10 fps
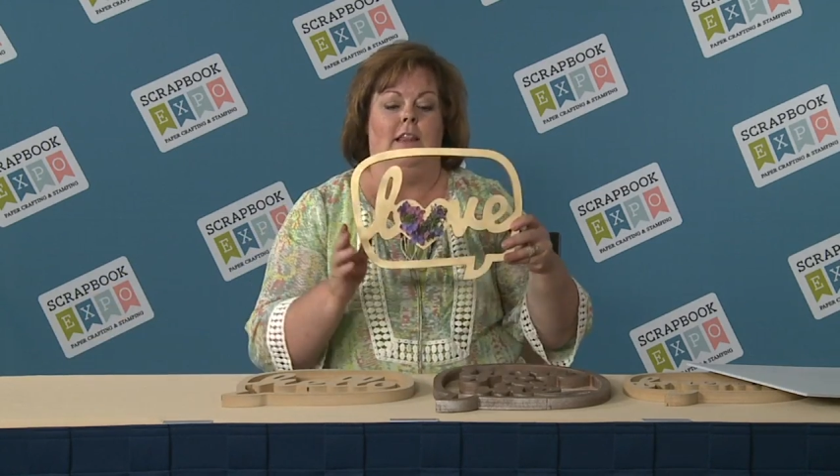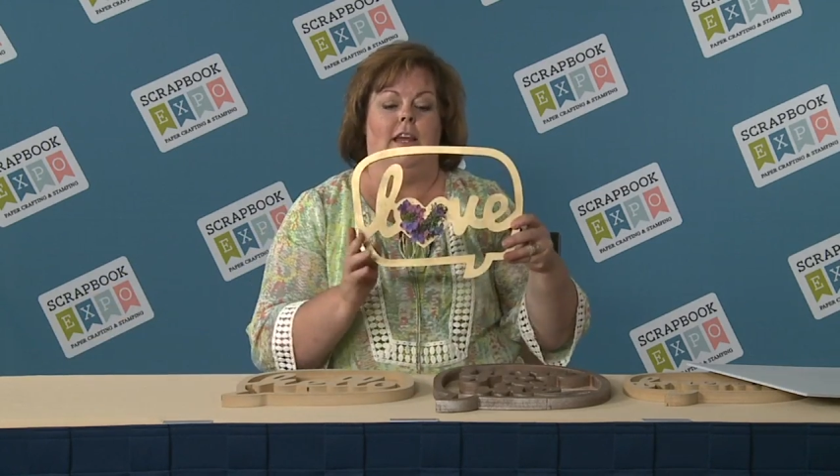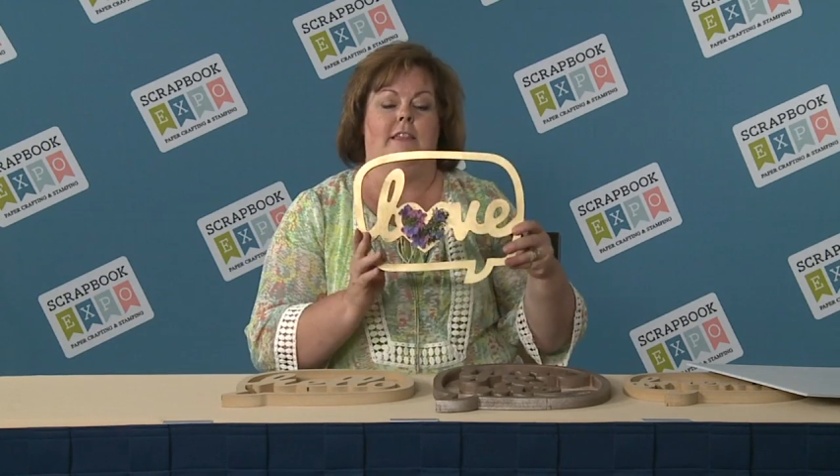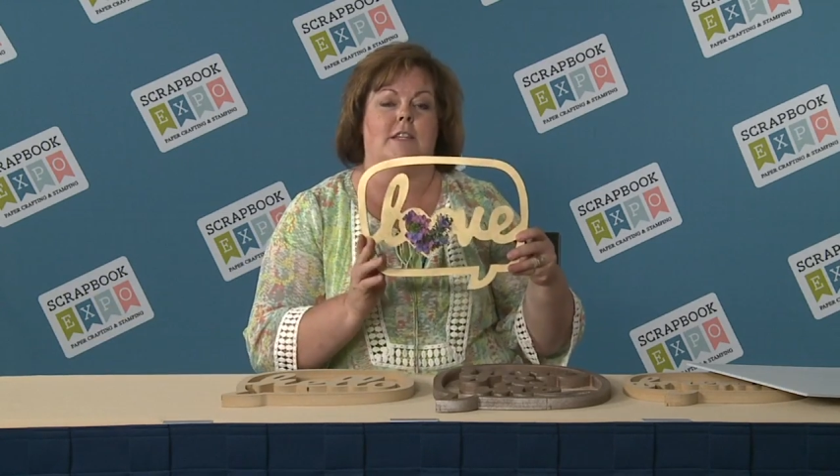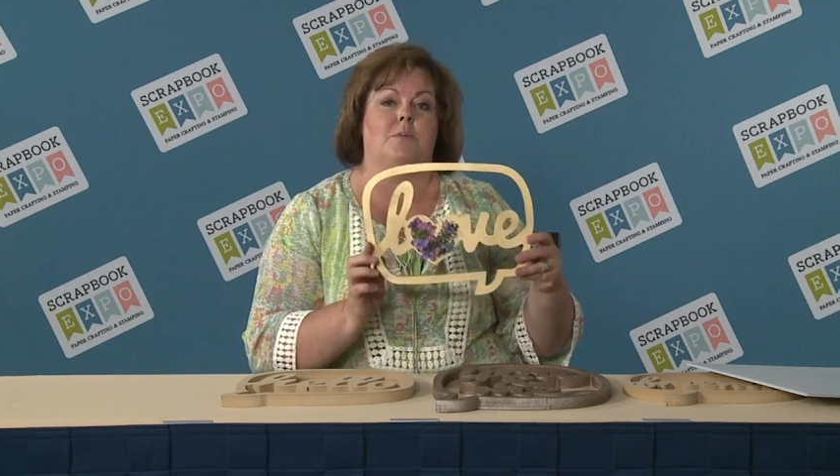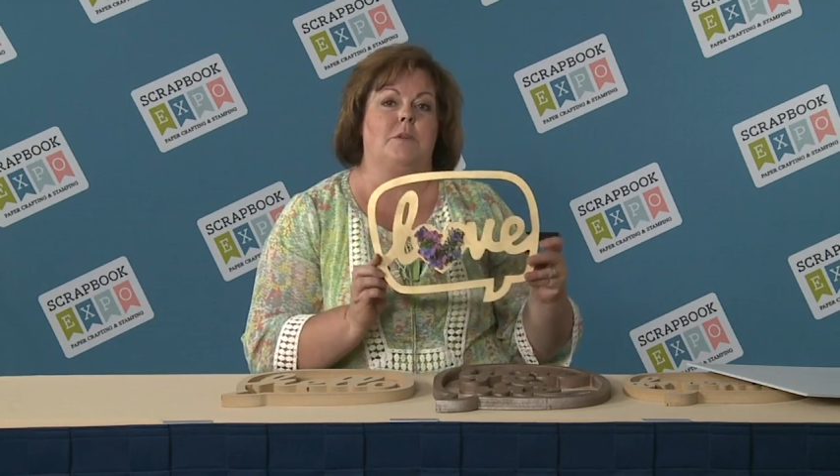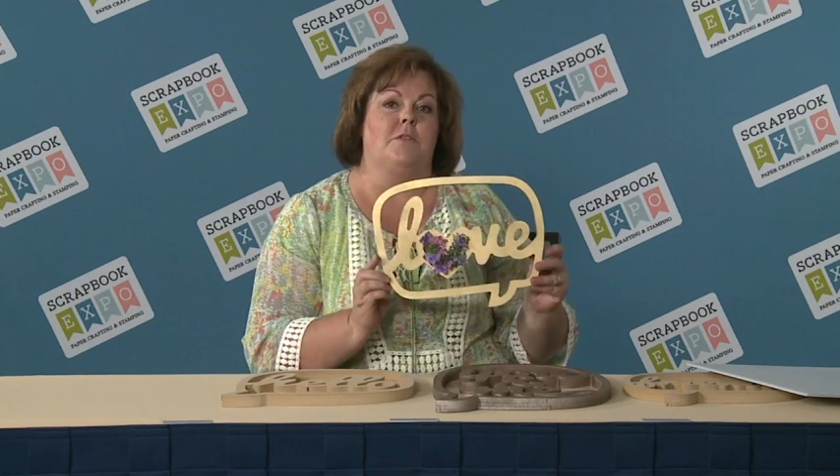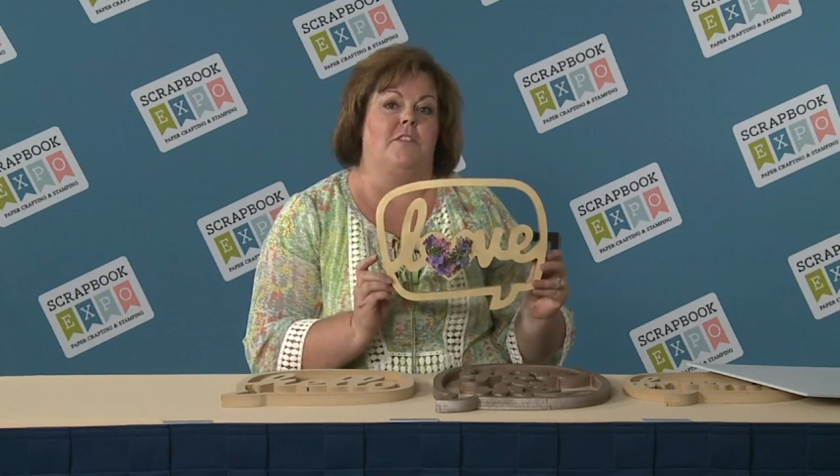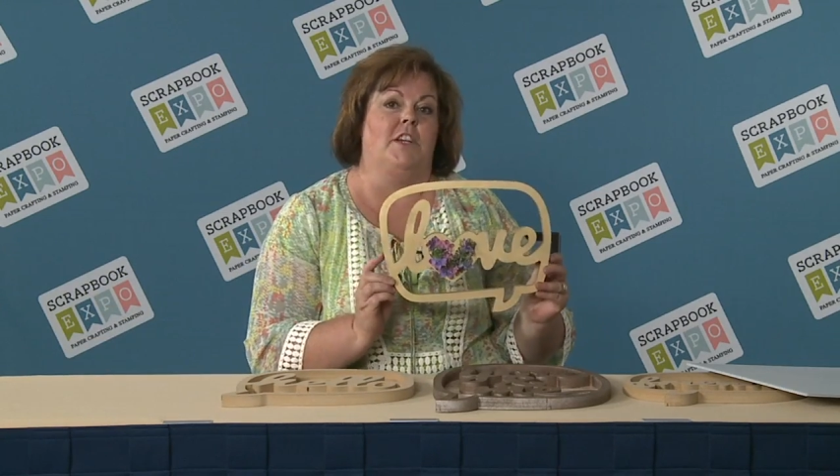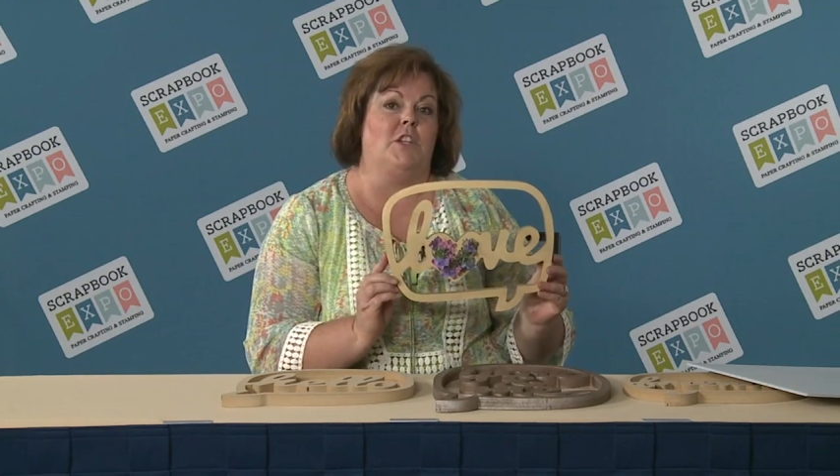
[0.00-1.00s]
Like this
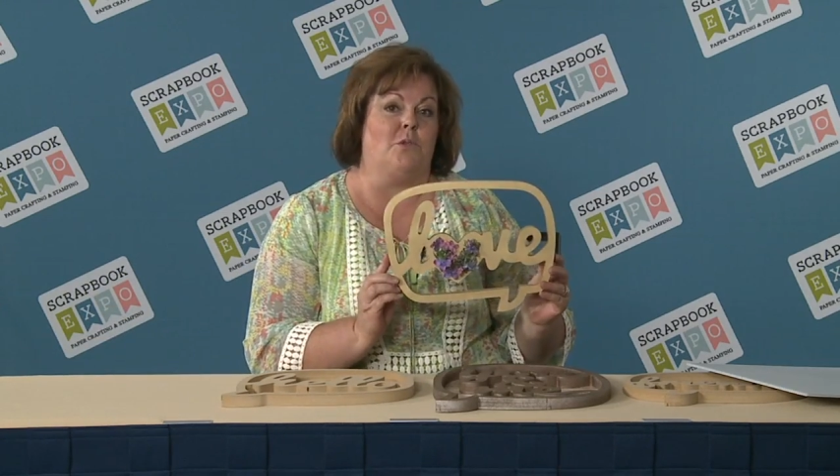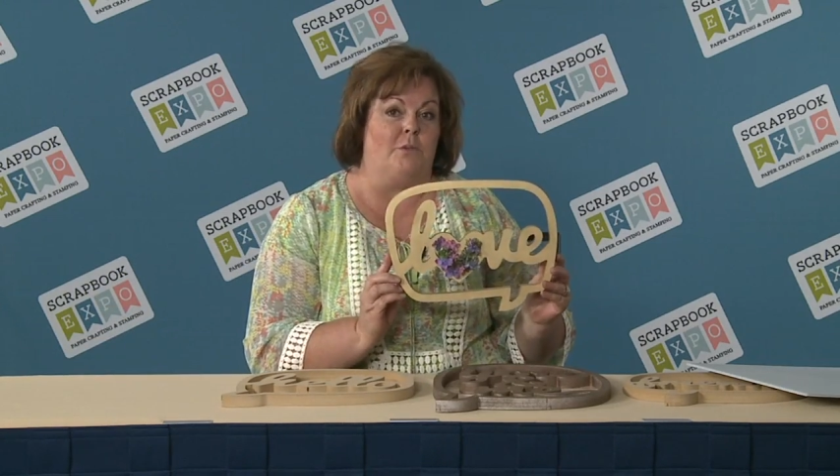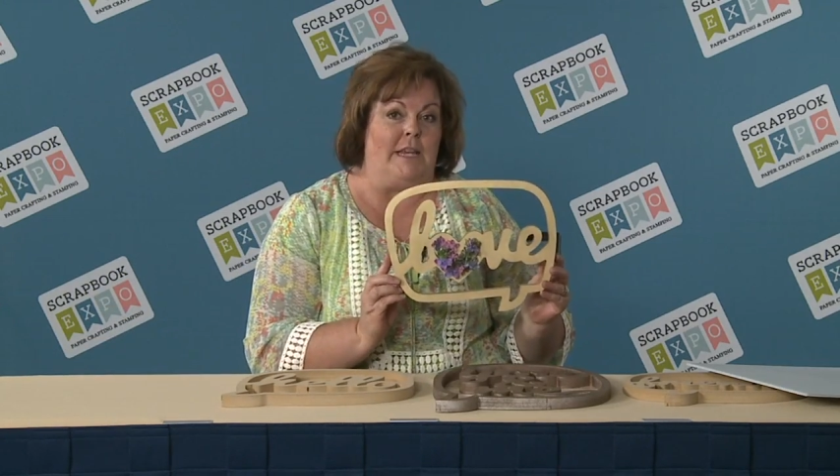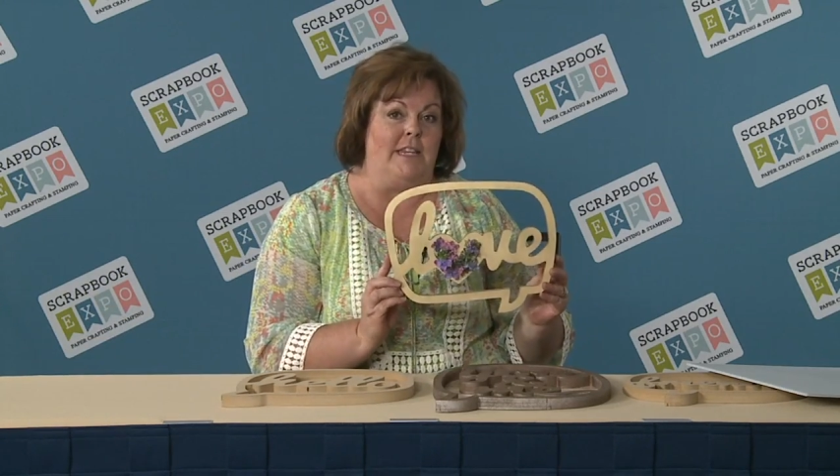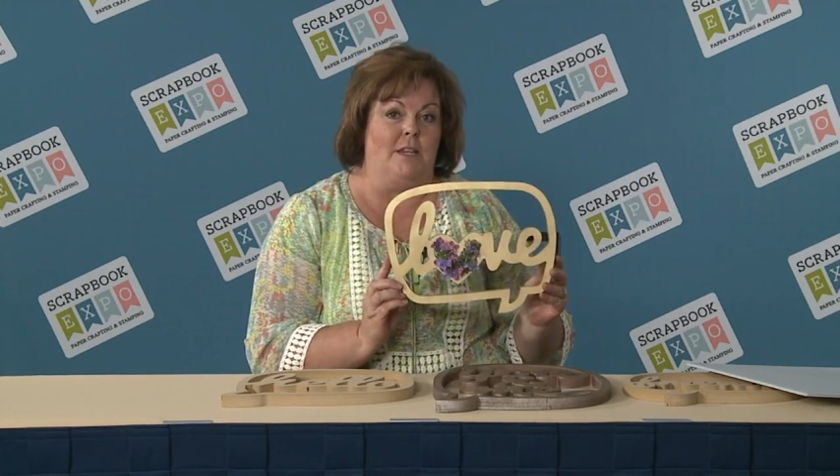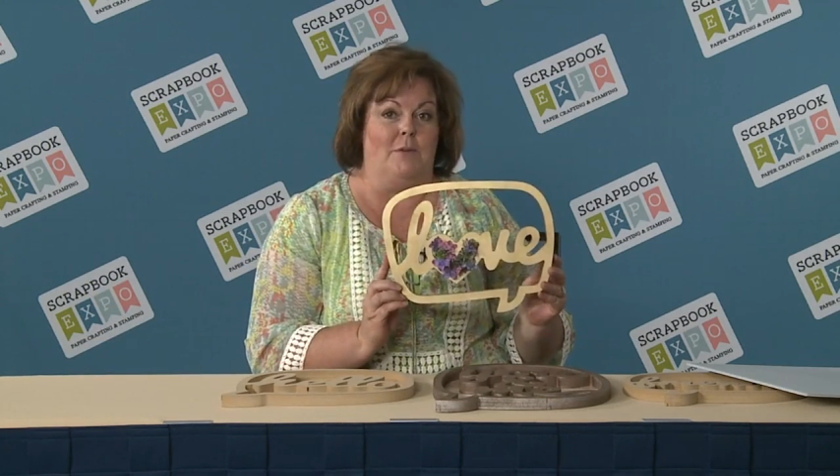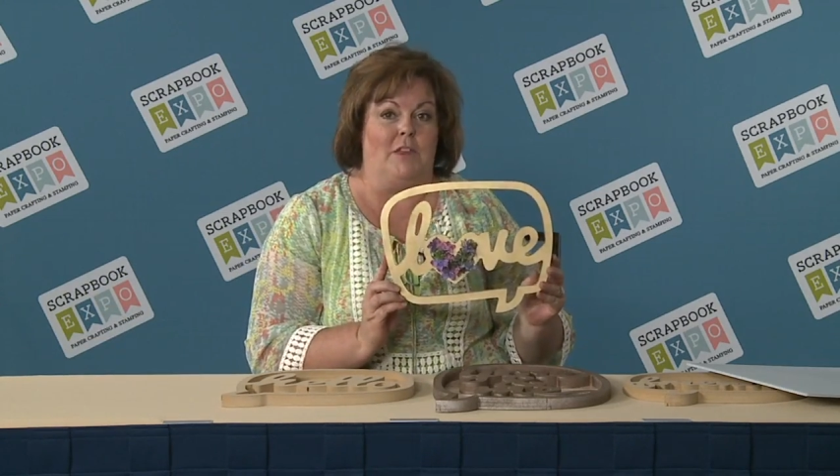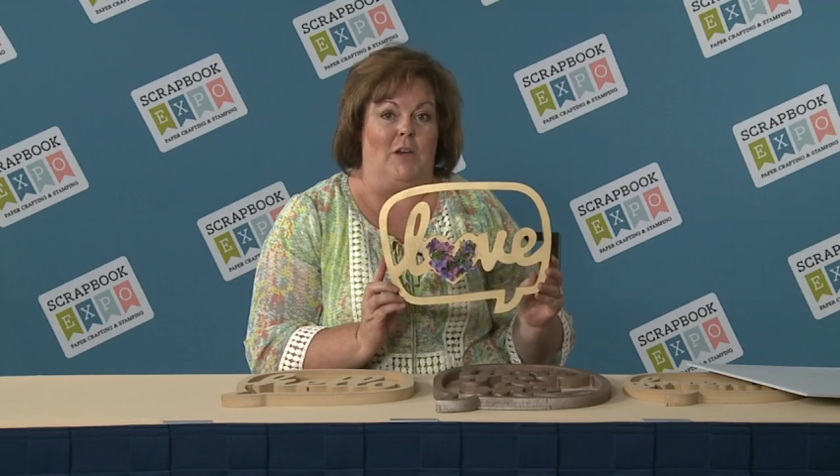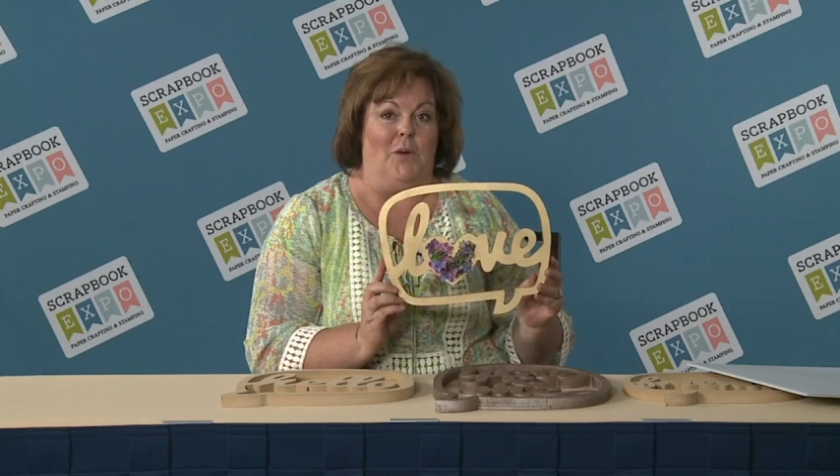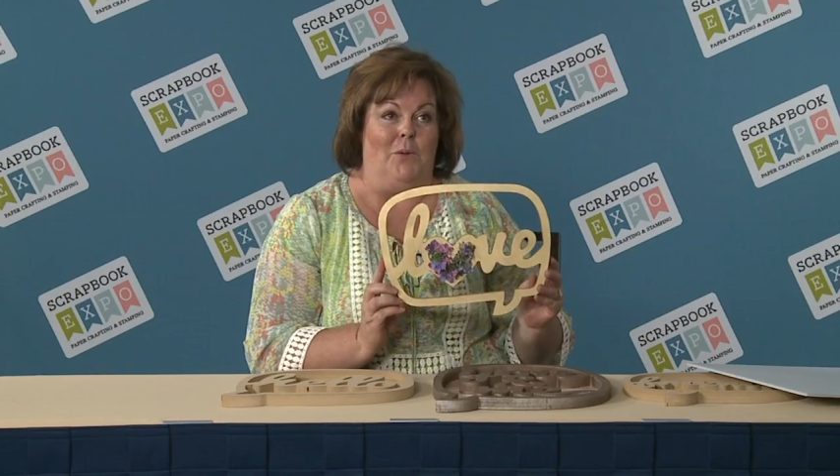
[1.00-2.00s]
one's very trendy with
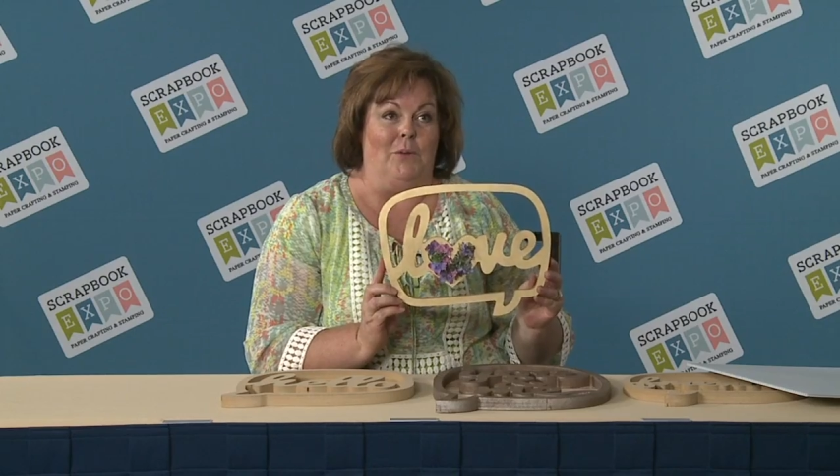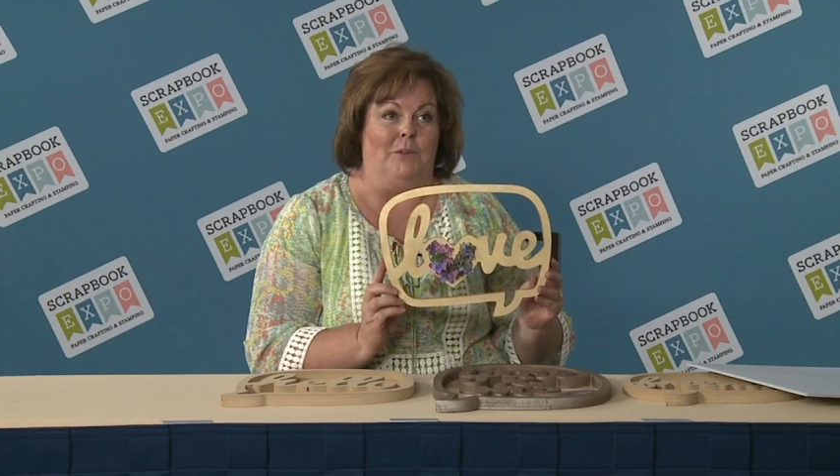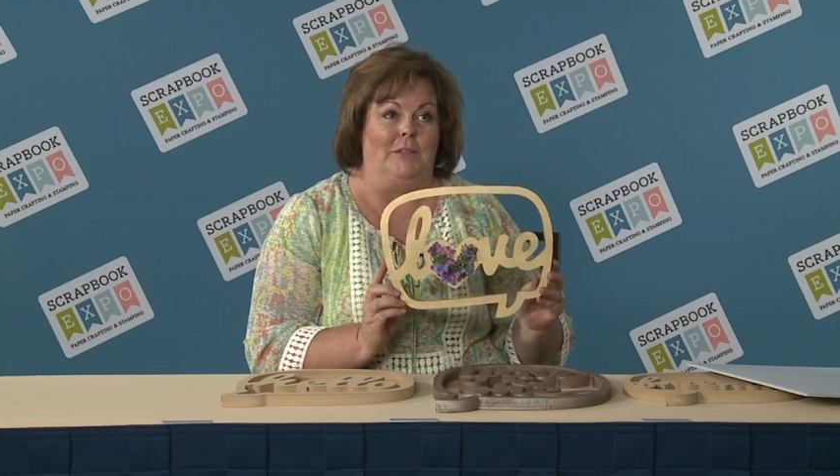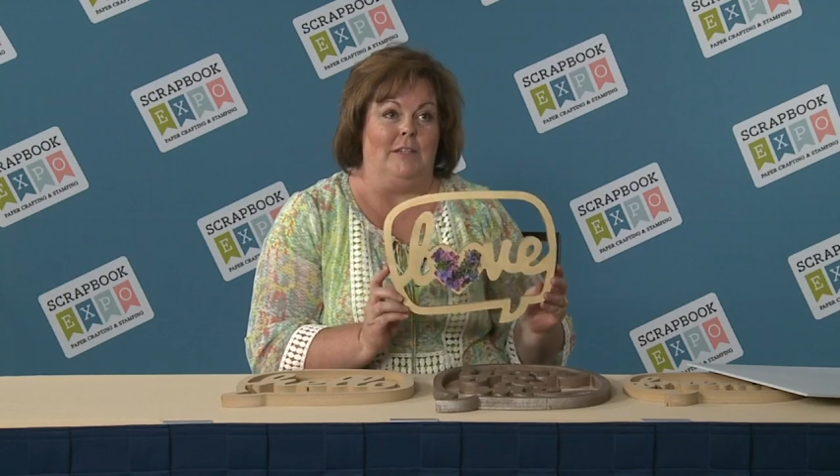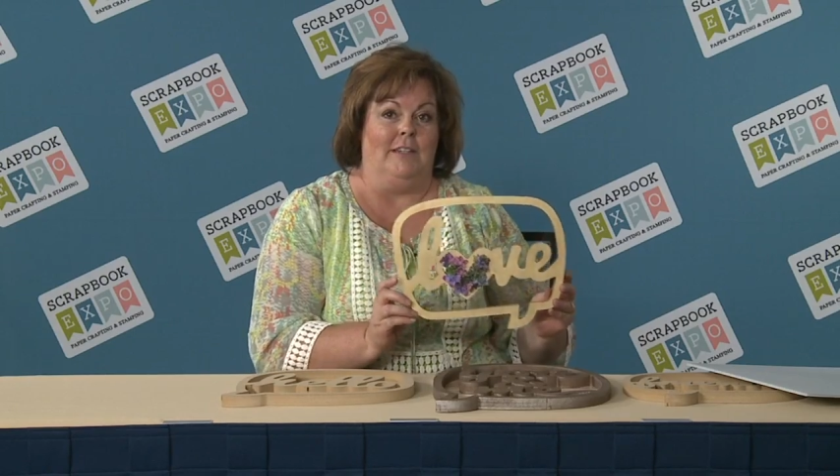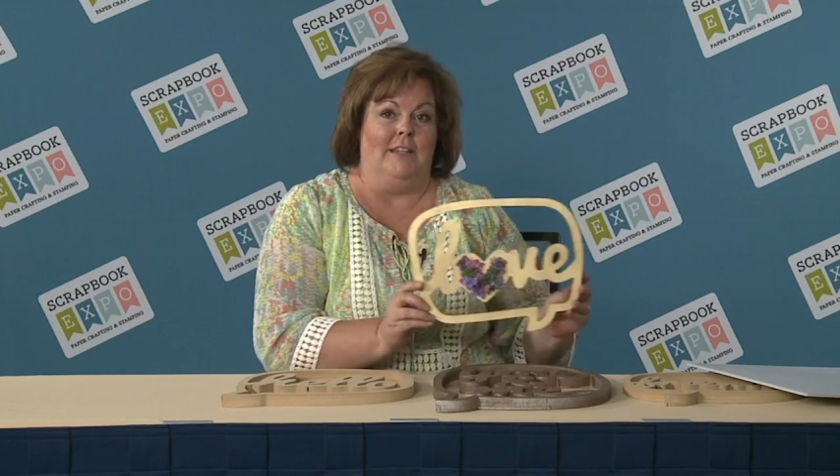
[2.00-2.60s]
the gold.